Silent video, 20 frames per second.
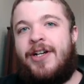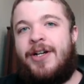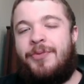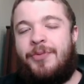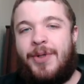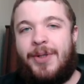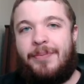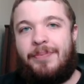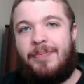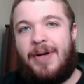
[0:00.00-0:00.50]
and
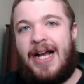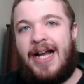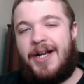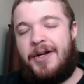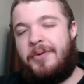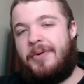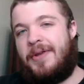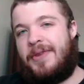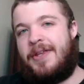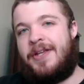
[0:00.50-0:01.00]
we're
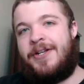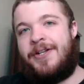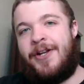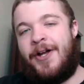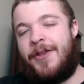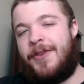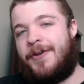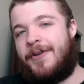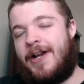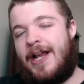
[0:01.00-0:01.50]
back with
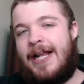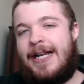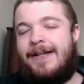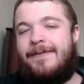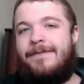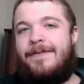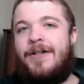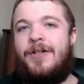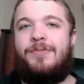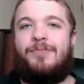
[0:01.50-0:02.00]
another
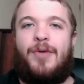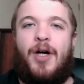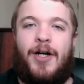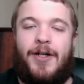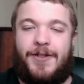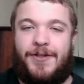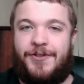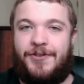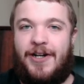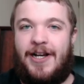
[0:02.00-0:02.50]
NFL
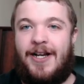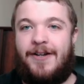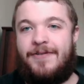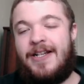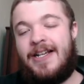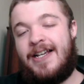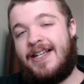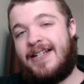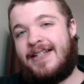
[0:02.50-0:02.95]
mock draft.